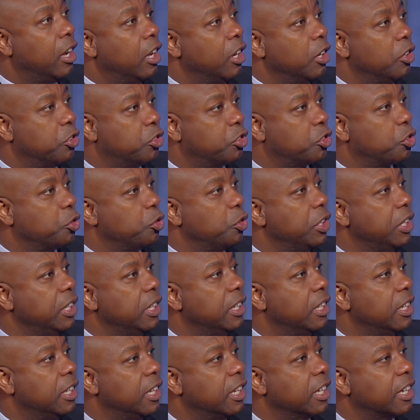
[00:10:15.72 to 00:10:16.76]
on a
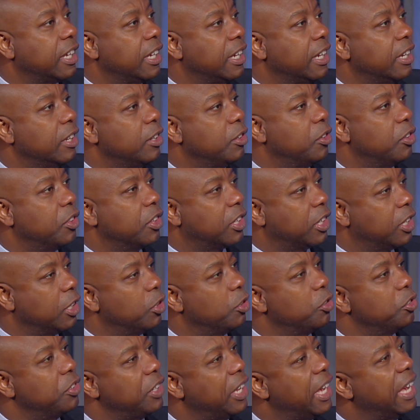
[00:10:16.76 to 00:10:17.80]
screen looking into the
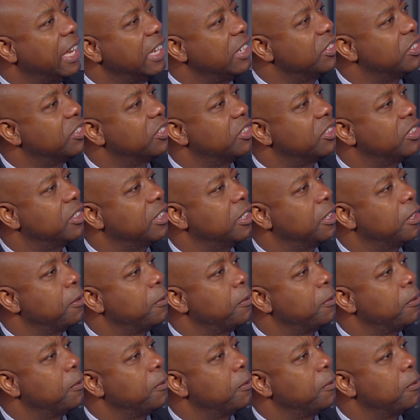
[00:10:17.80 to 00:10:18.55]
killer's eyes.